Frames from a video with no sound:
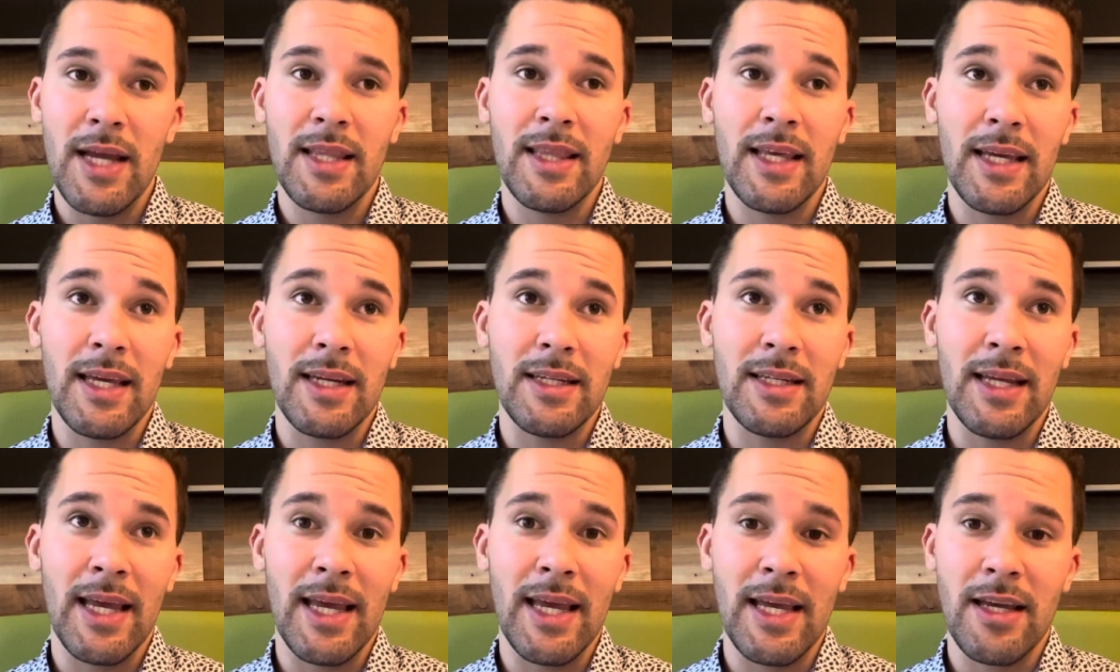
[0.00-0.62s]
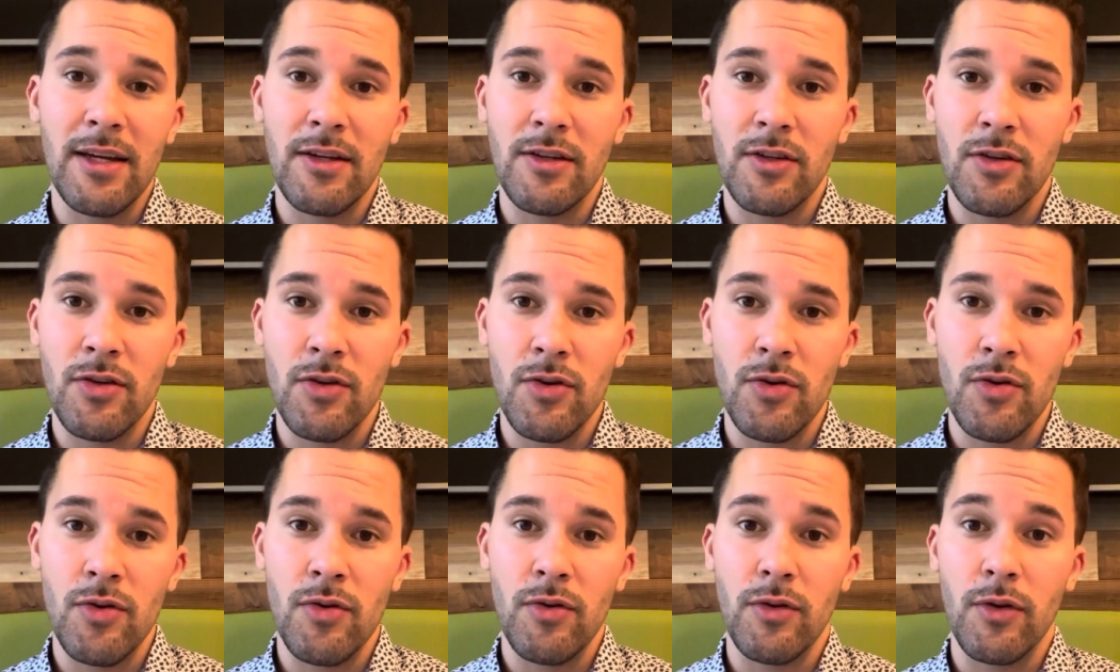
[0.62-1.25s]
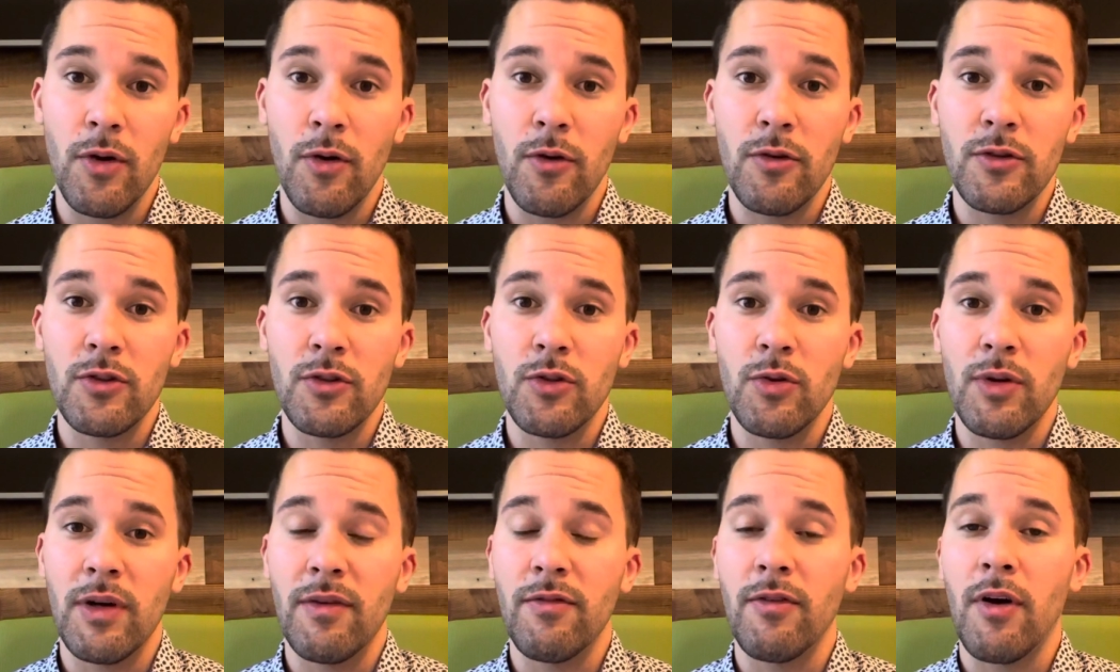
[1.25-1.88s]
They can take it to those
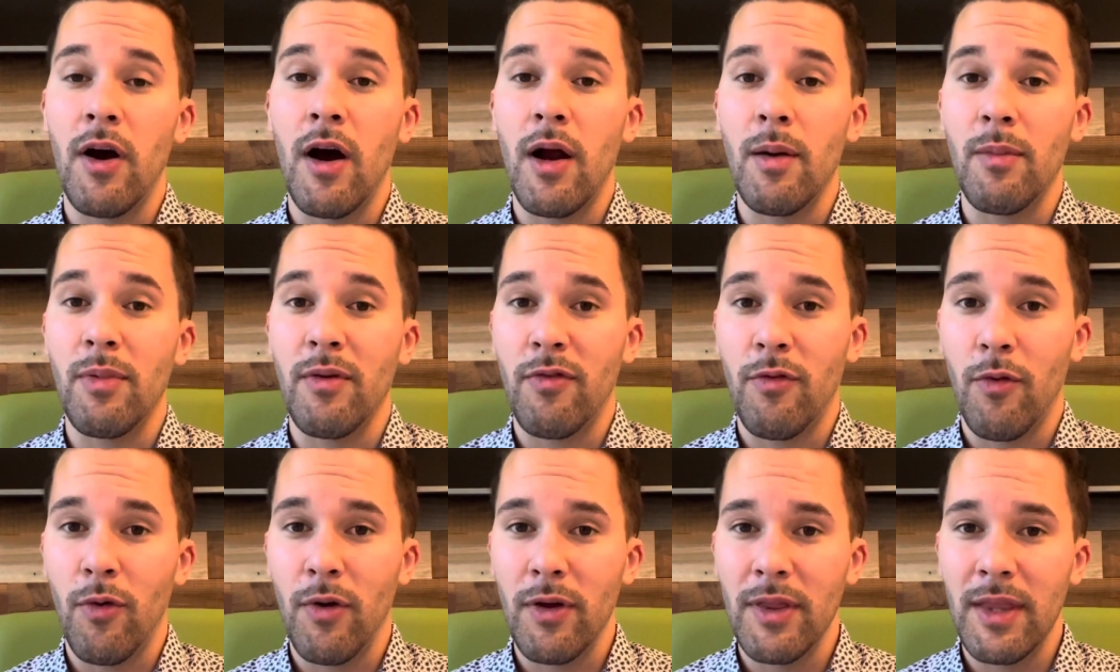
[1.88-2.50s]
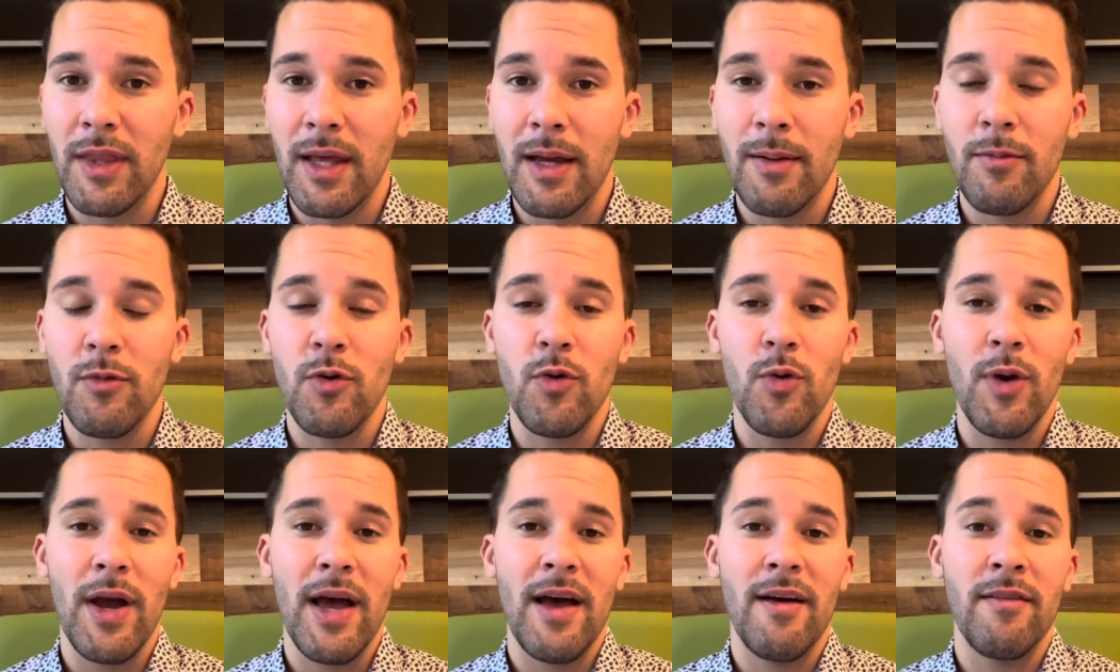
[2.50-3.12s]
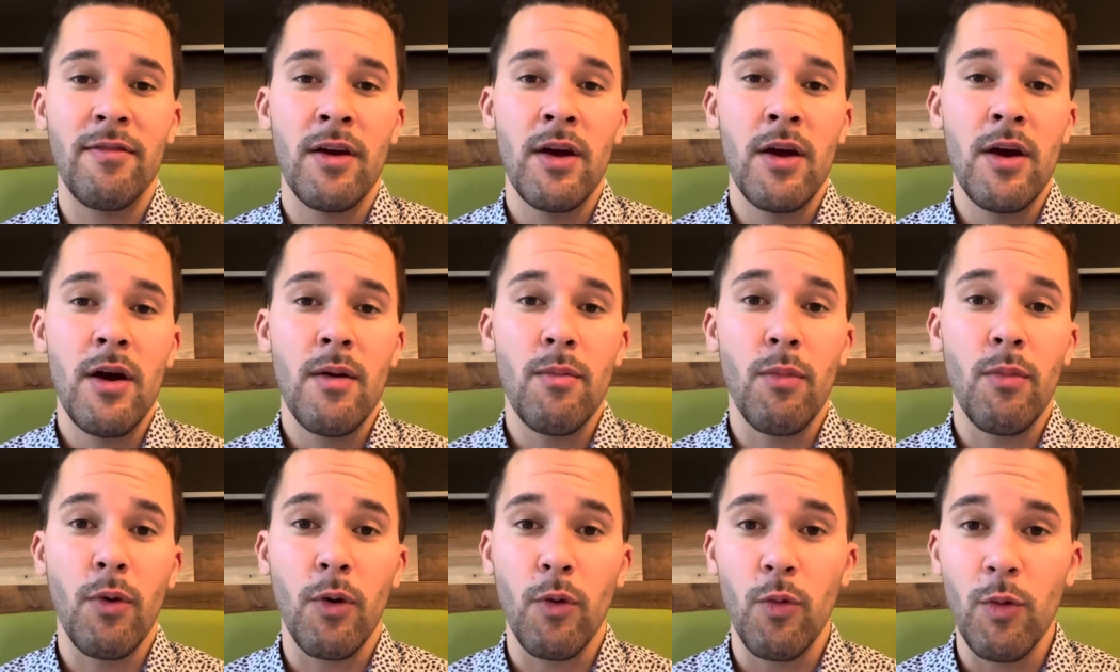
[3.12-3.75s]
who have gone before them, who have
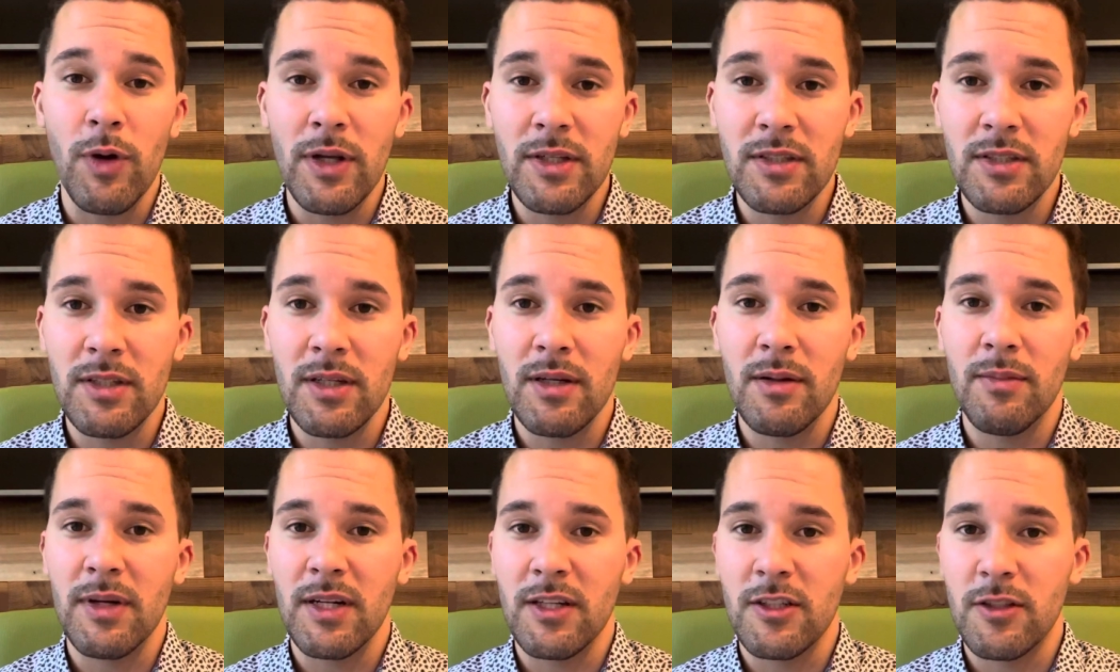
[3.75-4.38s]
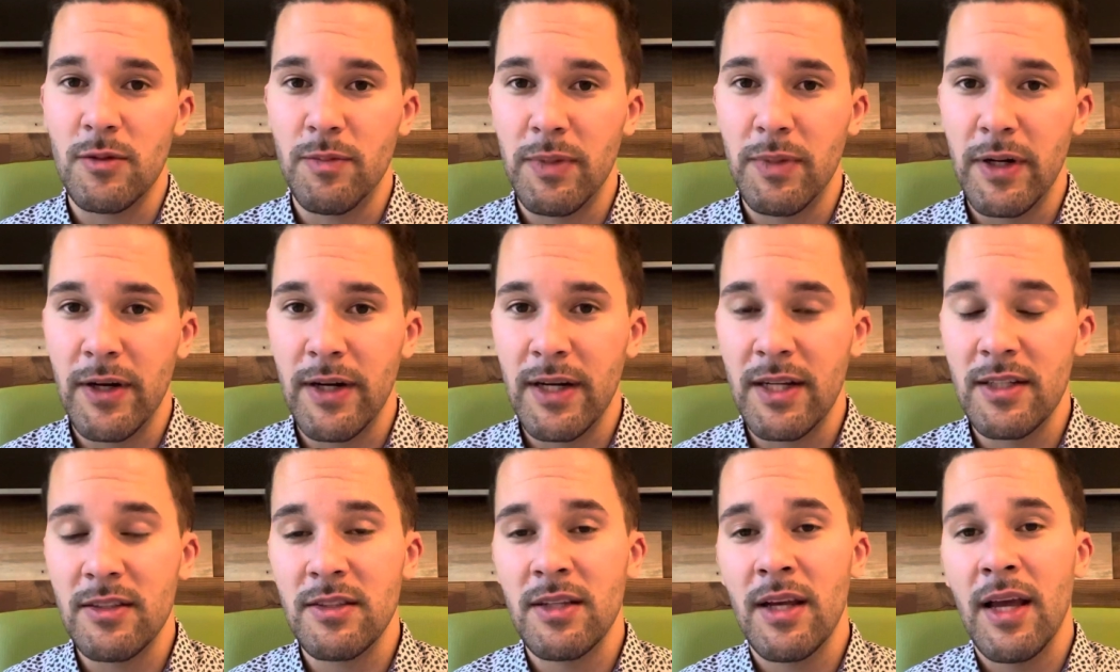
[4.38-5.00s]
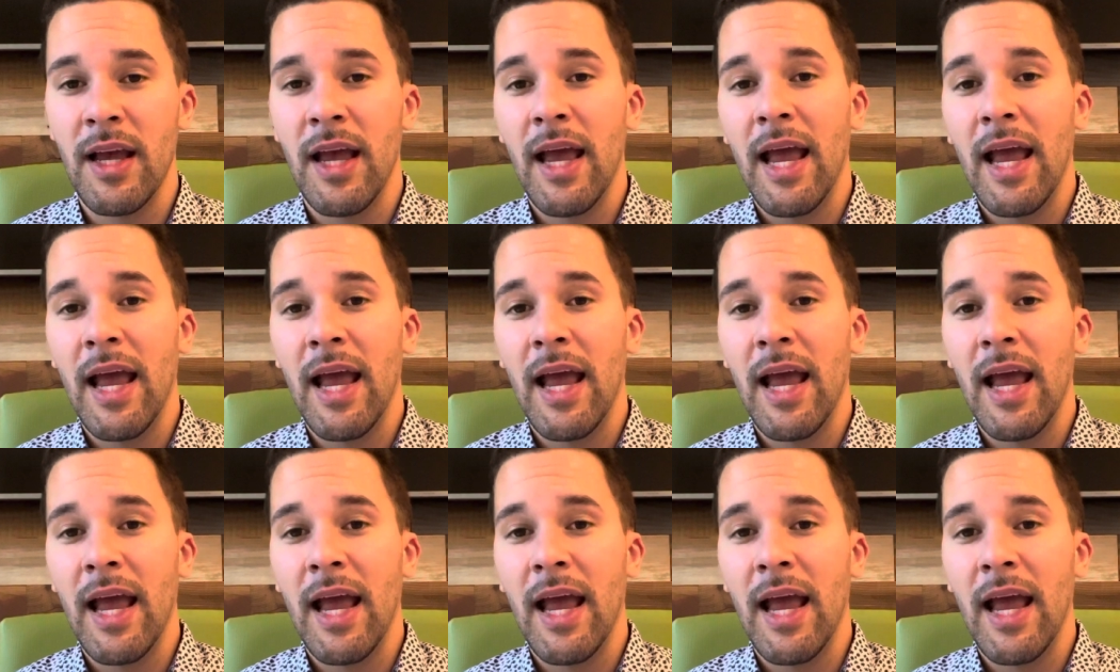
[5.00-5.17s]
more wisdom and experience,